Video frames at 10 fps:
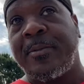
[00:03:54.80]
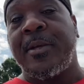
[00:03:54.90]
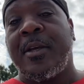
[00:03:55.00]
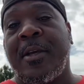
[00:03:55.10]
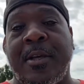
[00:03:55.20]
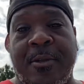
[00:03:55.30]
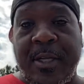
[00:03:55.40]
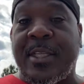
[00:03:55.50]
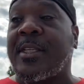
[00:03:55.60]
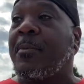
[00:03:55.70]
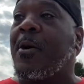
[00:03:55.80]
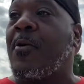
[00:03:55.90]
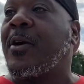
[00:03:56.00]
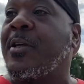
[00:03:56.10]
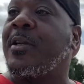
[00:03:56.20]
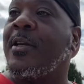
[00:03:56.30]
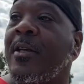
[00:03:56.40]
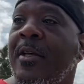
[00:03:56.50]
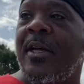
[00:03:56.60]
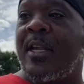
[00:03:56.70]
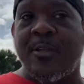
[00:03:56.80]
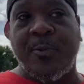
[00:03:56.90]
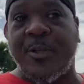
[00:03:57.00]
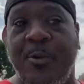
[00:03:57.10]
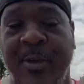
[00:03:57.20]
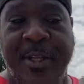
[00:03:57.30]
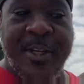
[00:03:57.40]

That's good. So let's just keep going. That's good. And that's what we're doing.